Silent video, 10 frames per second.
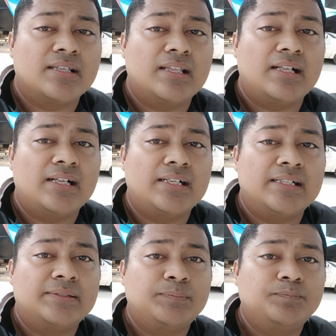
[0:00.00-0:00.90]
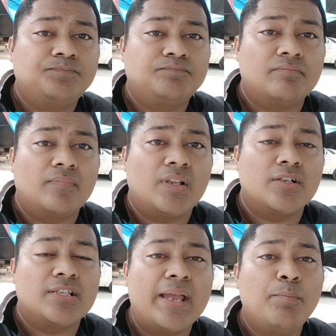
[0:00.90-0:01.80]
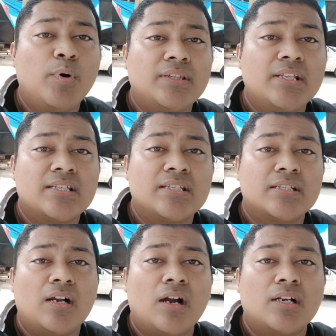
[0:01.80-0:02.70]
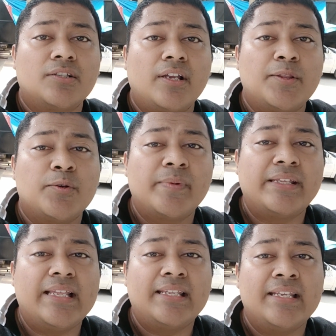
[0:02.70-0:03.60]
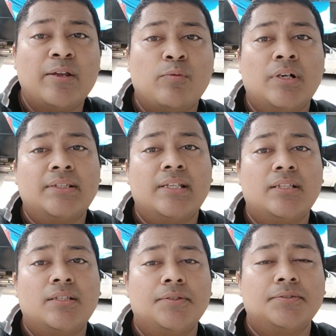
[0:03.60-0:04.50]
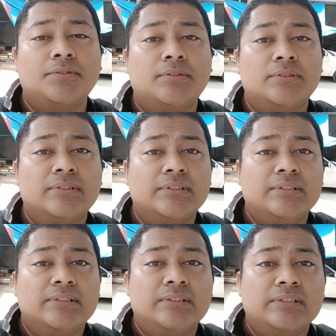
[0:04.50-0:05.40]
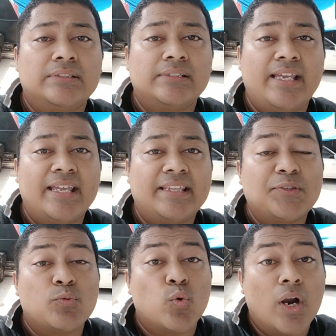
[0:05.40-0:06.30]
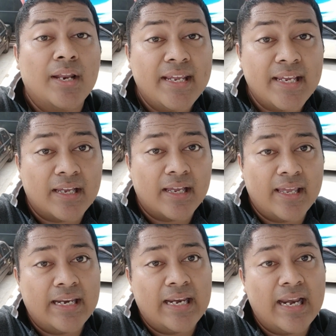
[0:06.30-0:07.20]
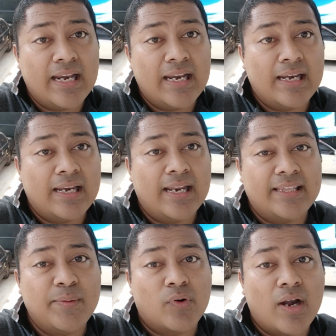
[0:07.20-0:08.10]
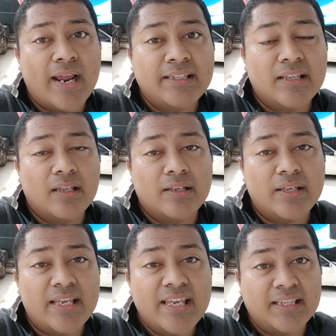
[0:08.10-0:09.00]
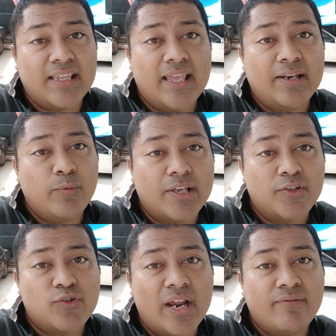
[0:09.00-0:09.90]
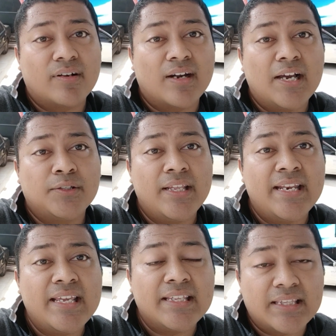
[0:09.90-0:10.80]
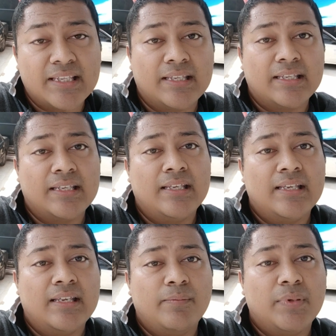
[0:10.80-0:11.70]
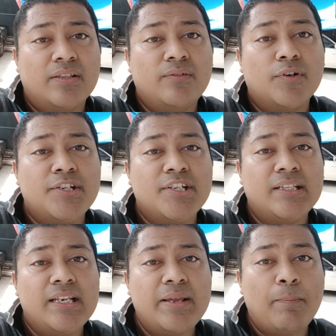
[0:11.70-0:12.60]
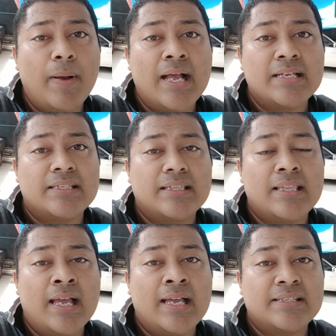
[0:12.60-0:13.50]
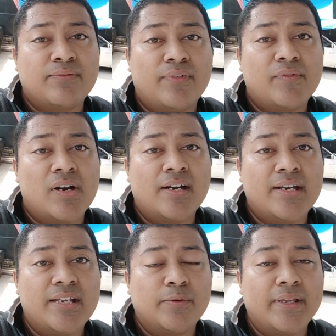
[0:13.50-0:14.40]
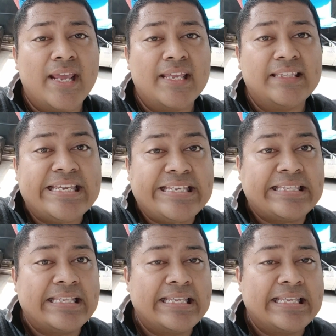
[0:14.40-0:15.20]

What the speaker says: because I bought this car together with my dad and I wanted to get it running and let him ride it and we could drive around in it. But unfortunately, he passed last February 2018